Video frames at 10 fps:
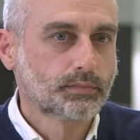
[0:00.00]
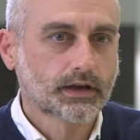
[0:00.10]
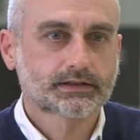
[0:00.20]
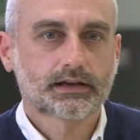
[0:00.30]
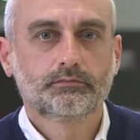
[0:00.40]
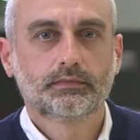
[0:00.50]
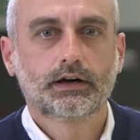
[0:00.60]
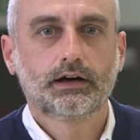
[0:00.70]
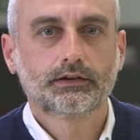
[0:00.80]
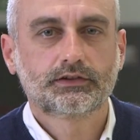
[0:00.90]
pick some
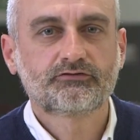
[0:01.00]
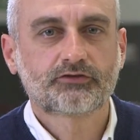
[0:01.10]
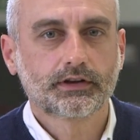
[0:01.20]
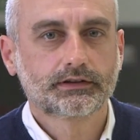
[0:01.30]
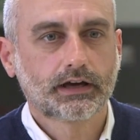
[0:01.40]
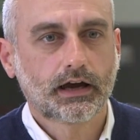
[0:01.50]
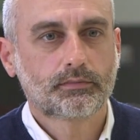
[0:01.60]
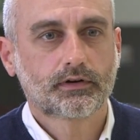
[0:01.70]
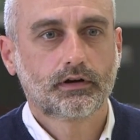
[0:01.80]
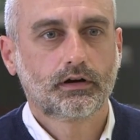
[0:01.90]
different type
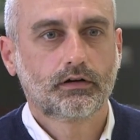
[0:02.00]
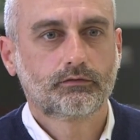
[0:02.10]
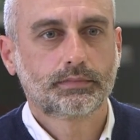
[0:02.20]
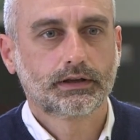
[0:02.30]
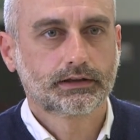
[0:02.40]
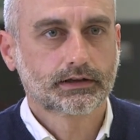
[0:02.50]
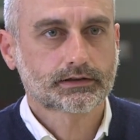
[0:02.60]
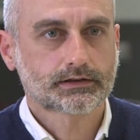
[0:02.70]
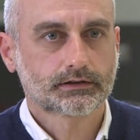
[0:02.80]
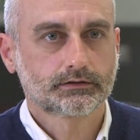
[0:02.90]
of
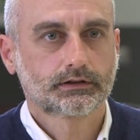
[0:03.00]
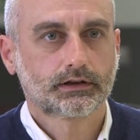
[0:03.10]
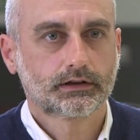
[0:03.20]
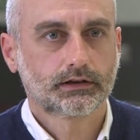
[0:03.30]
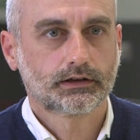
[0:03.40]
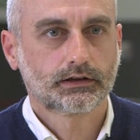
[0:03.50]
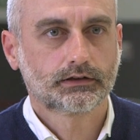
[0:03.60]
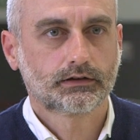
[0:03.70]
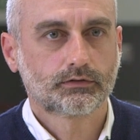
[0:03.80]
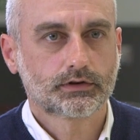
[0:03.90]
buildings in
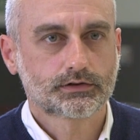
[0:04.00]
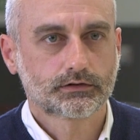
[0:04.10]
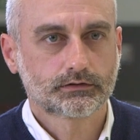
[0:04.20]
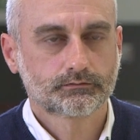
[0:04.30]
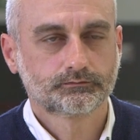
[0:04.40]
the region.